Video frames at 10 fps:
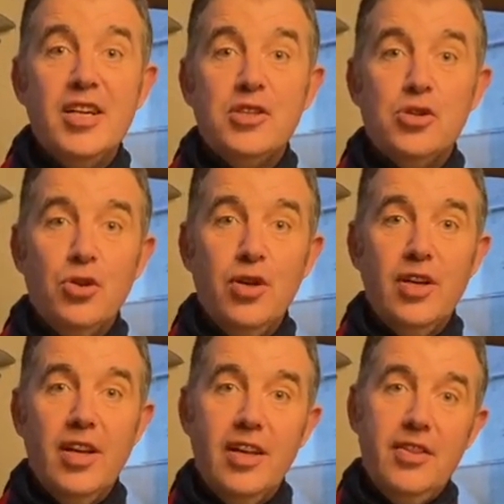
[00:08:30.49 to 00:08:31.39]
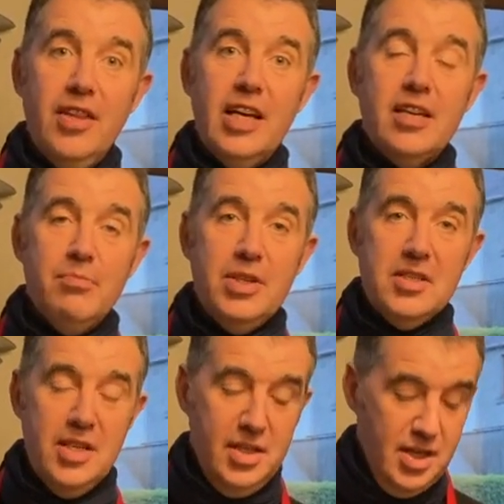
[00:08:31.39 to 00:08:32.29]
so they can be
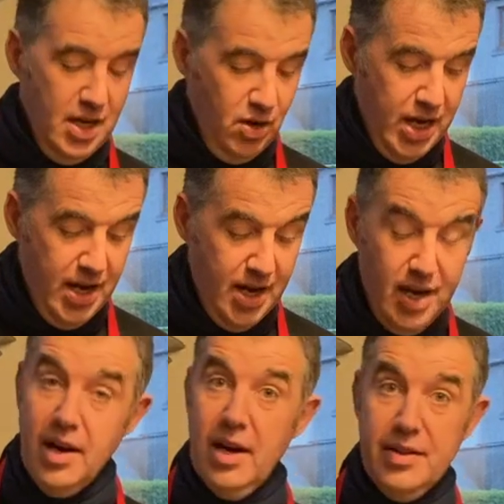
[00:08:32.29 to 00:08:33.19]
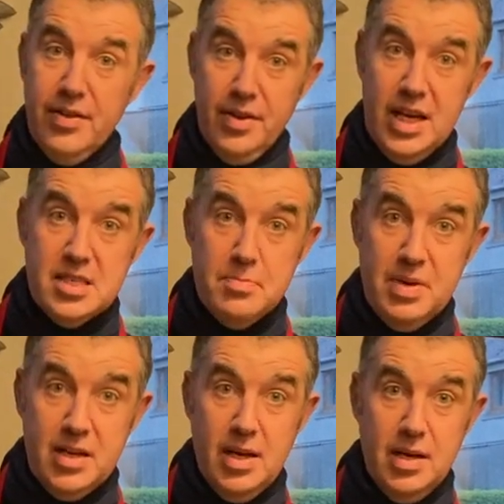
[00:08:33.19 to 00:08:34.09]
seen in the
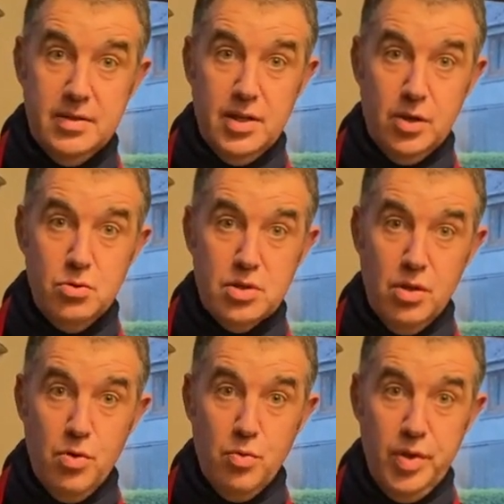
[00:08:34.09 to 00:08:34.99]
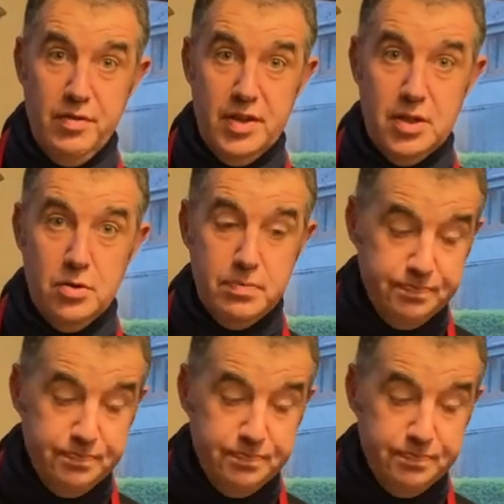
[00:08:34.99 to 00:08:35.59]
recipe card that goes along with the video.